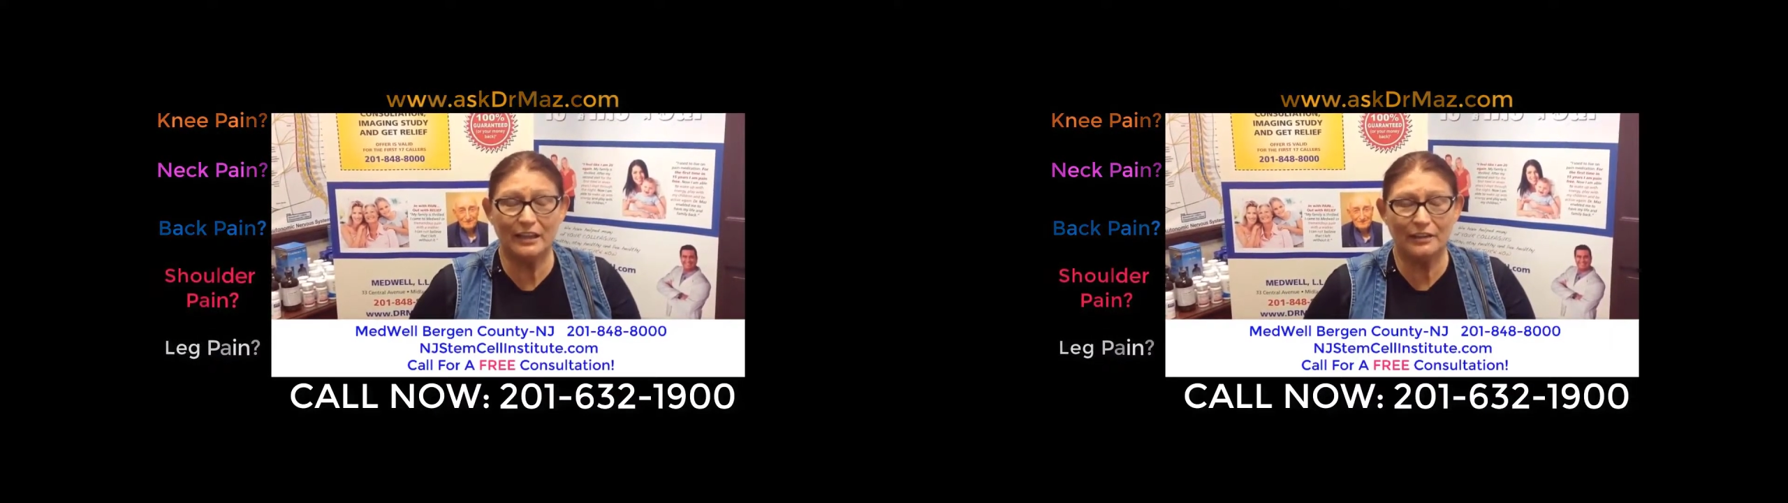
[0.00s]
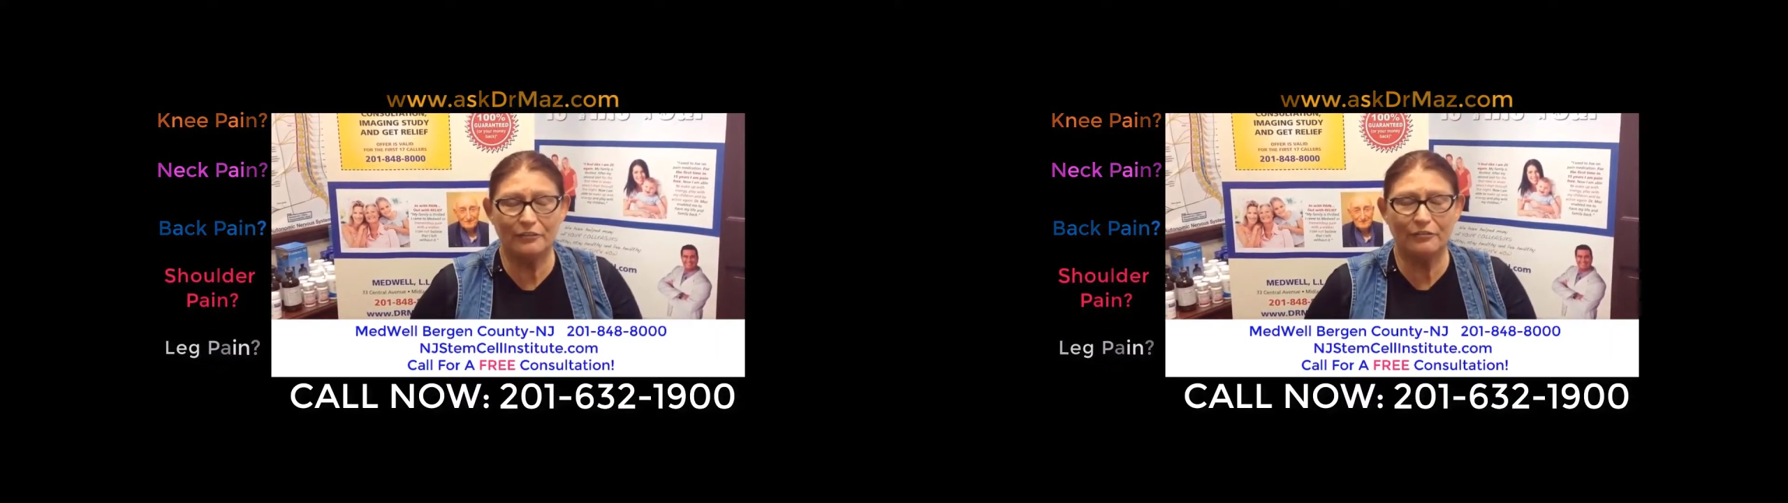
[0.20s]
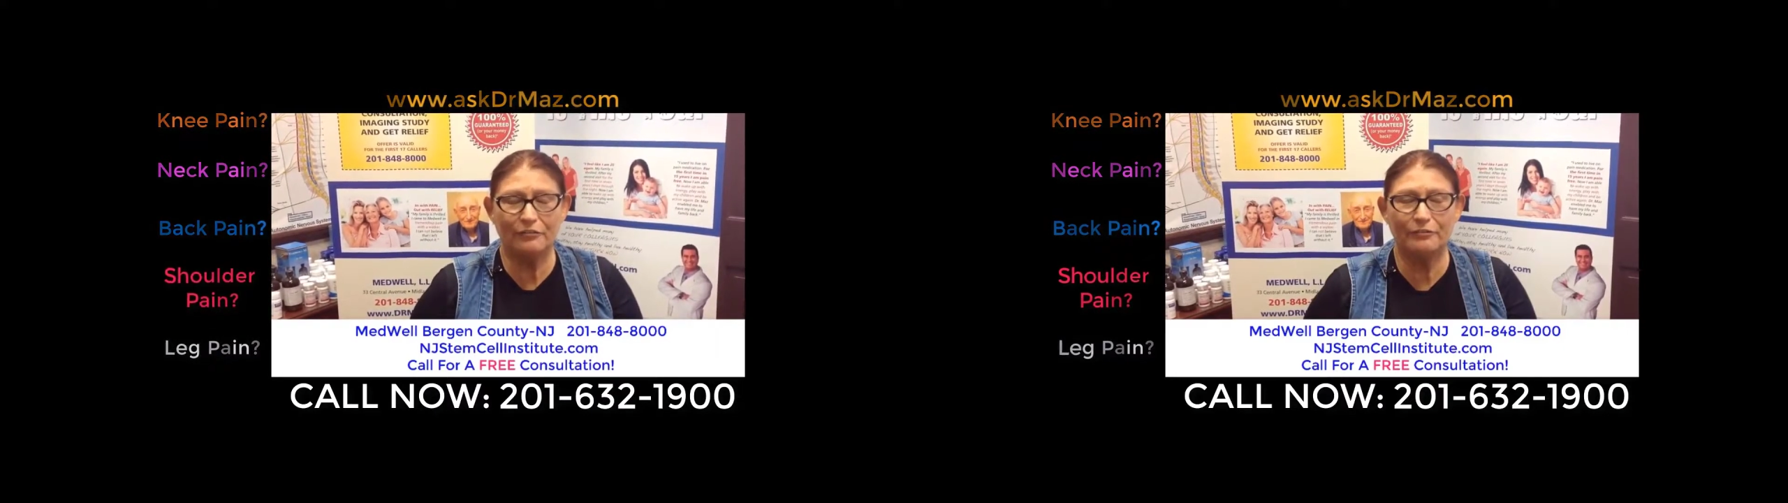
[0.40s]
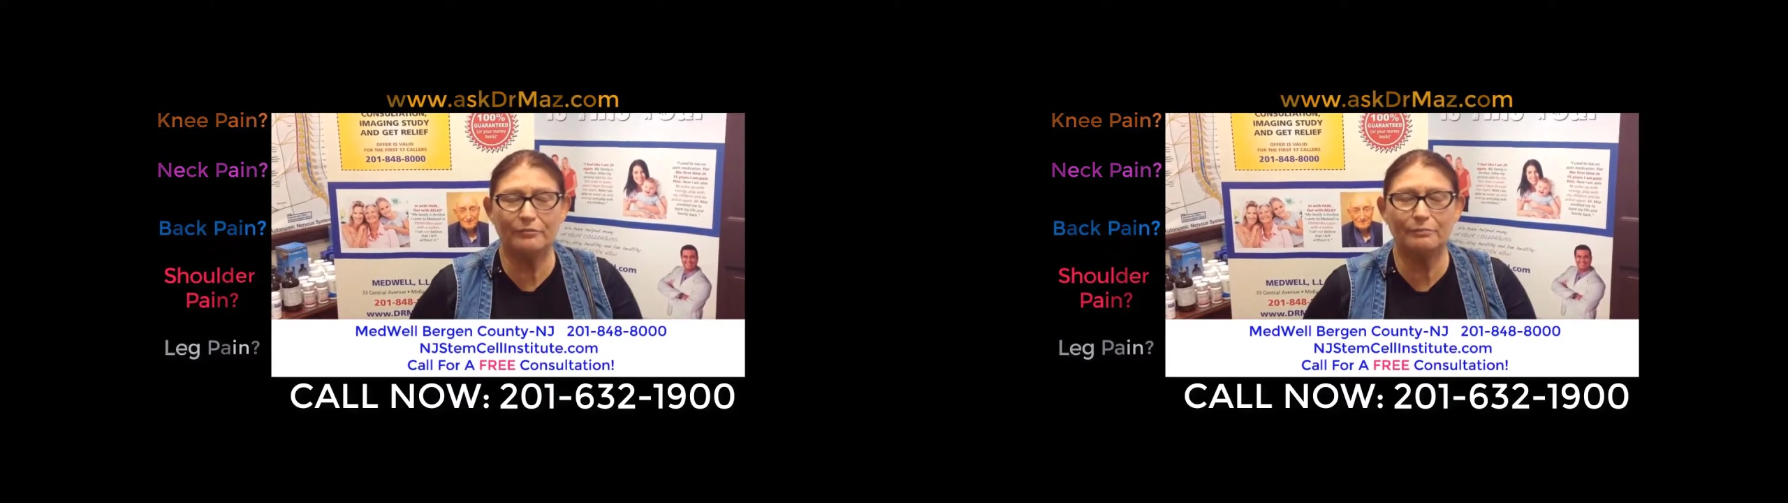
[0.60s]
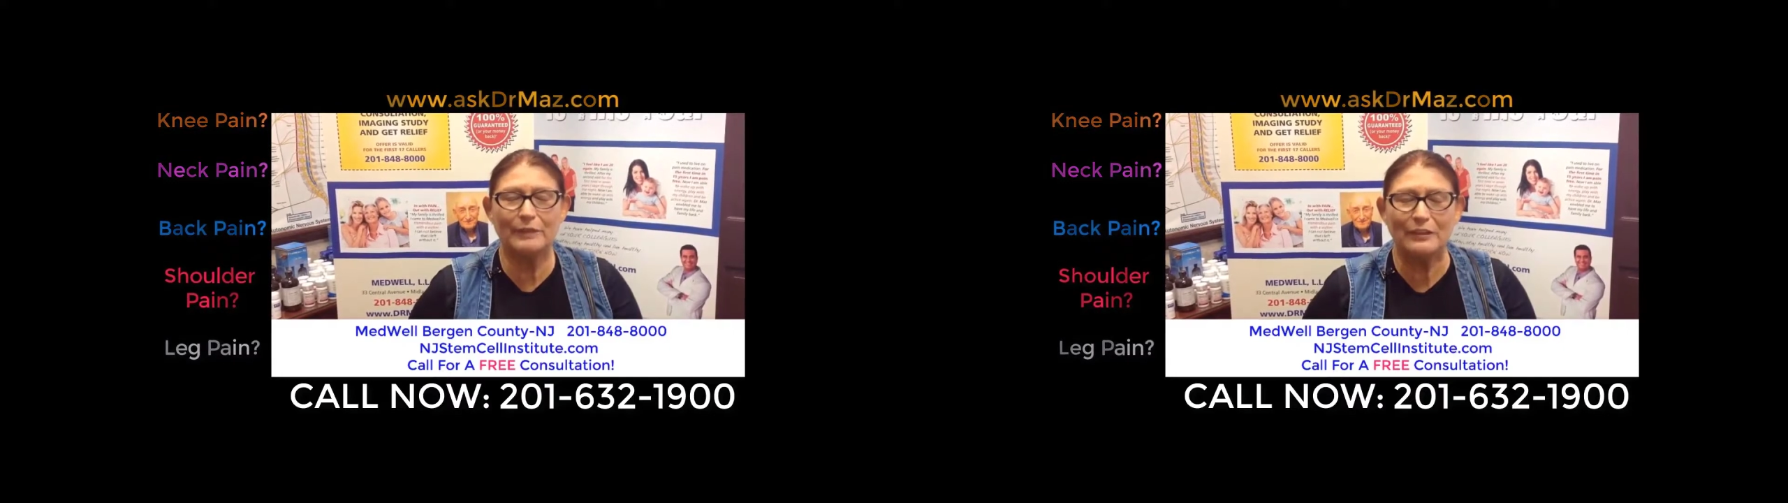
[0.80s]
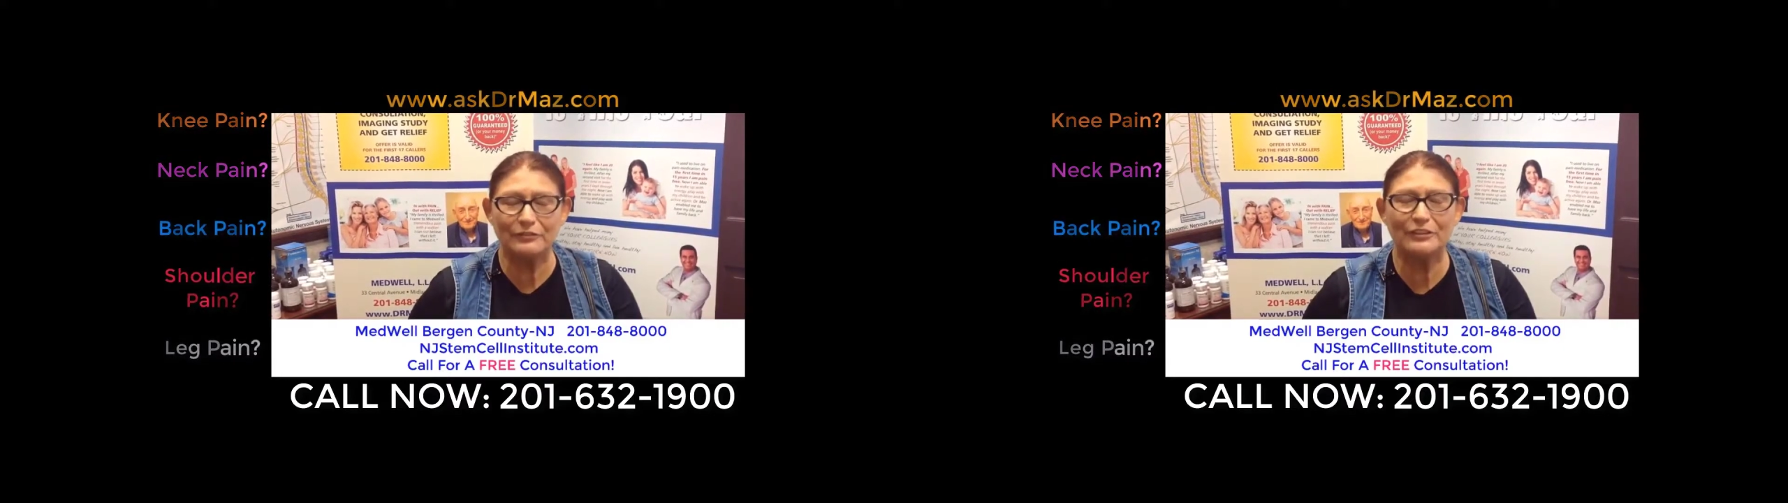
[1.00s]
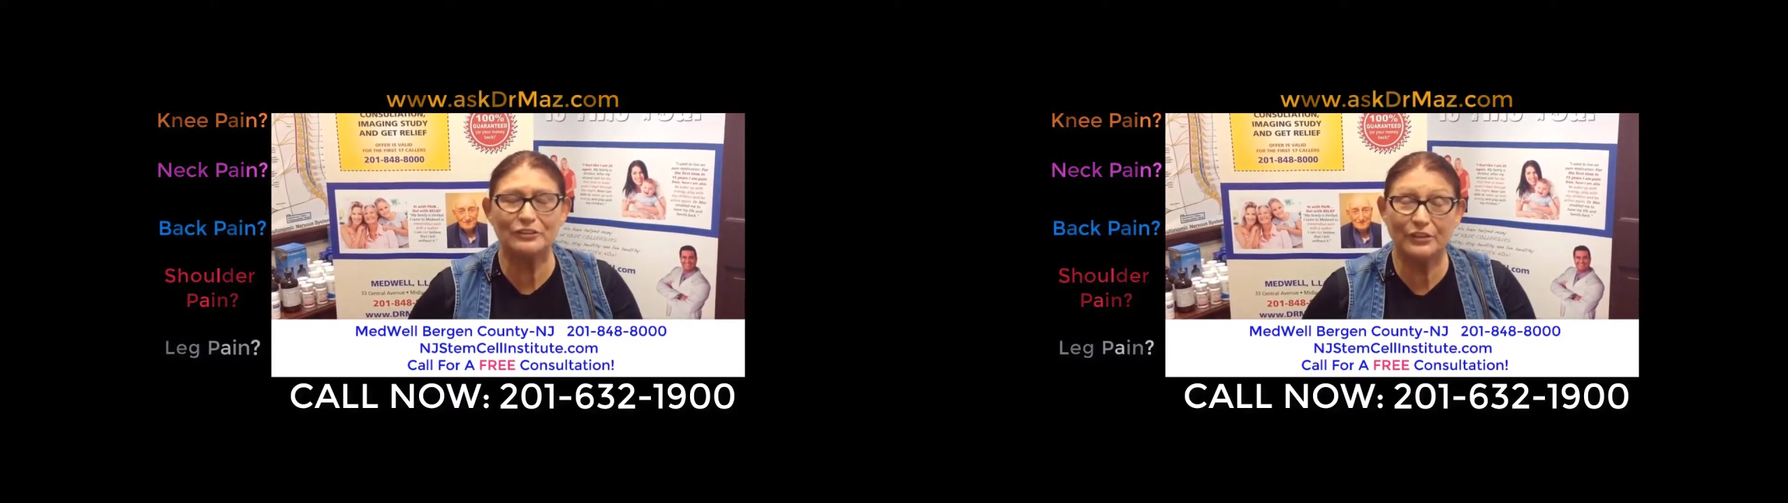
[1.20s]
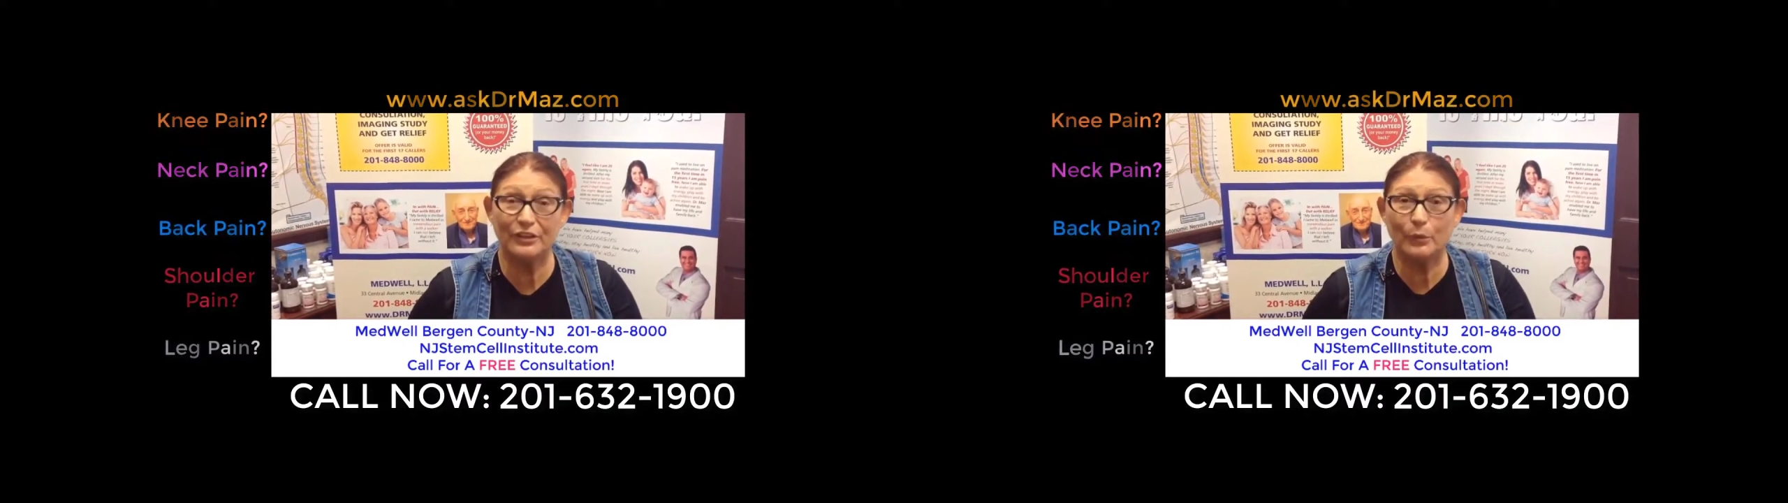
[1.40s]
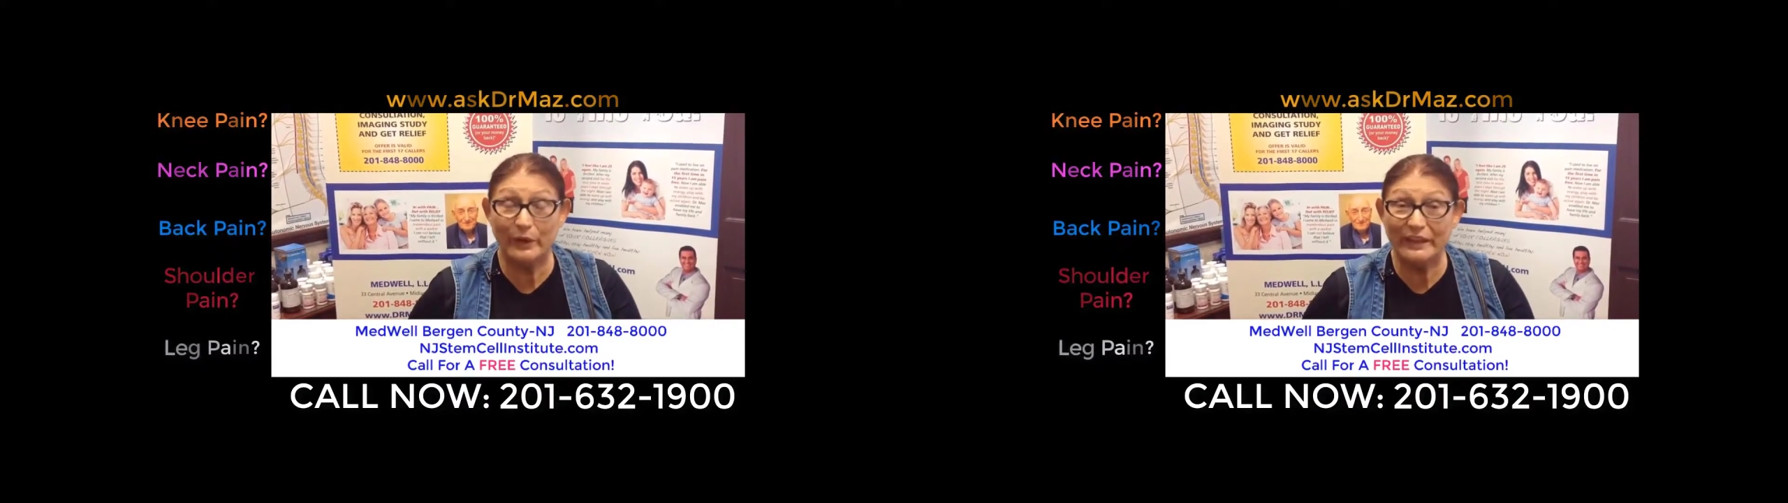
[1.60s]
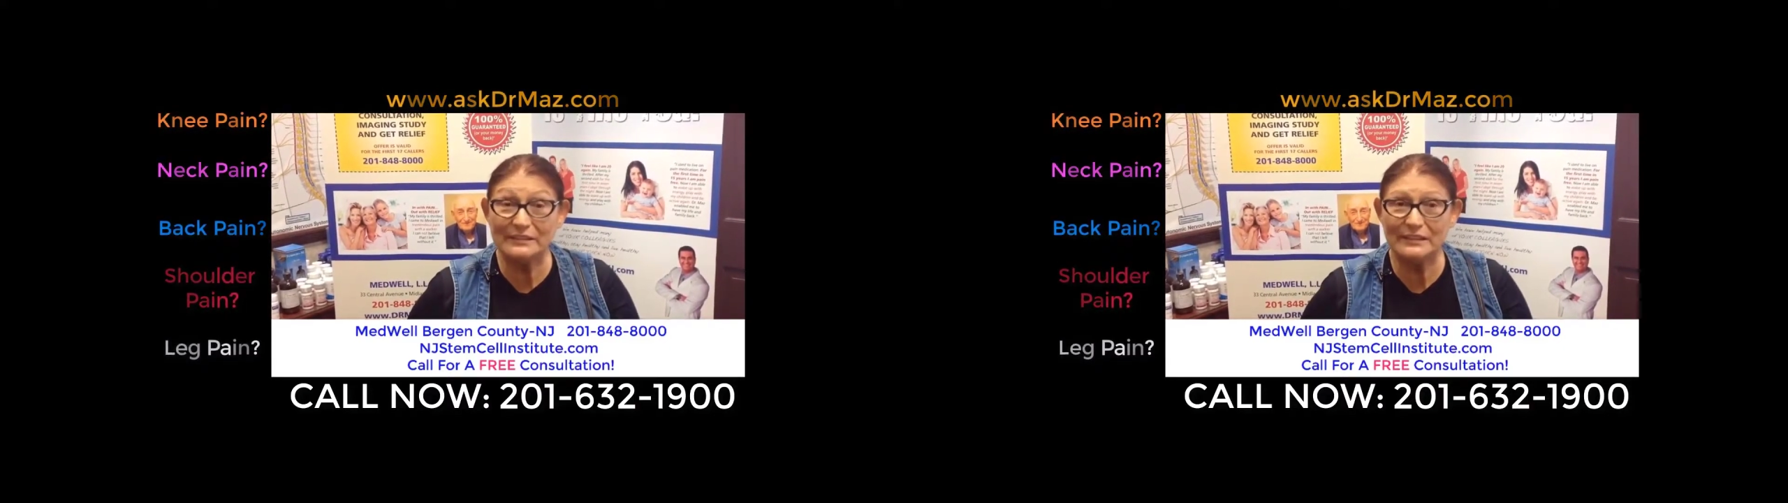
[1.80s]
I after three
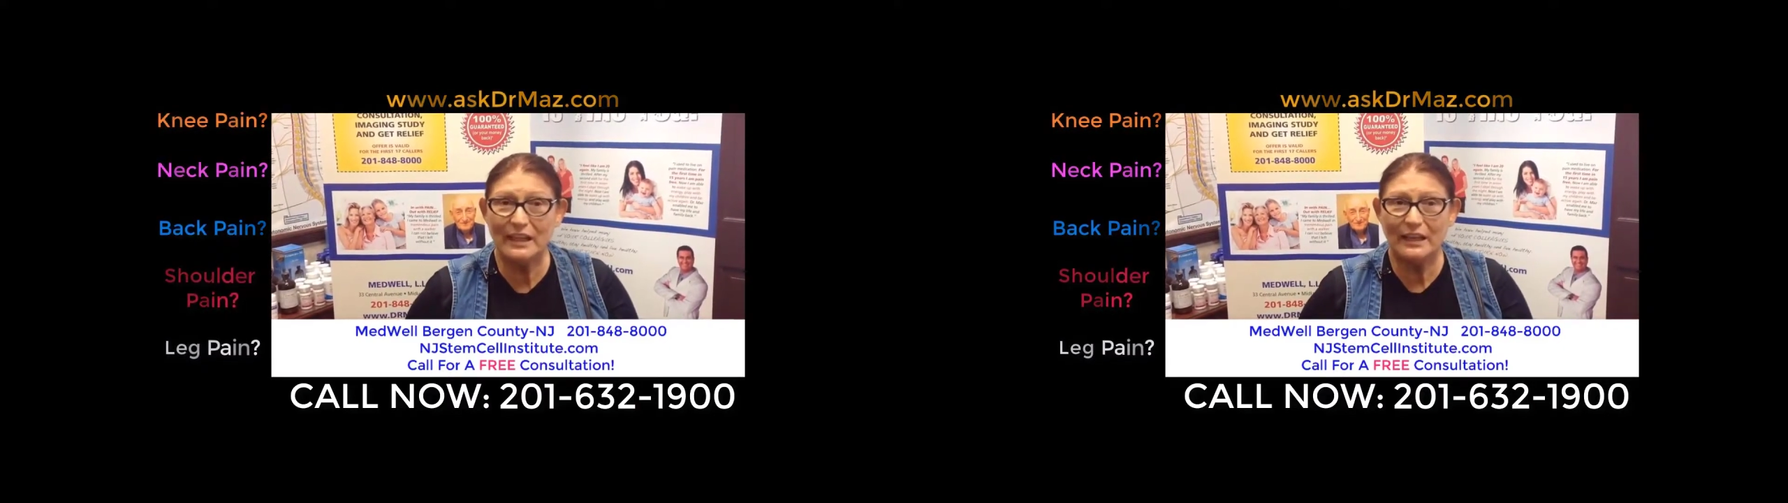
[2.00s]
weeks,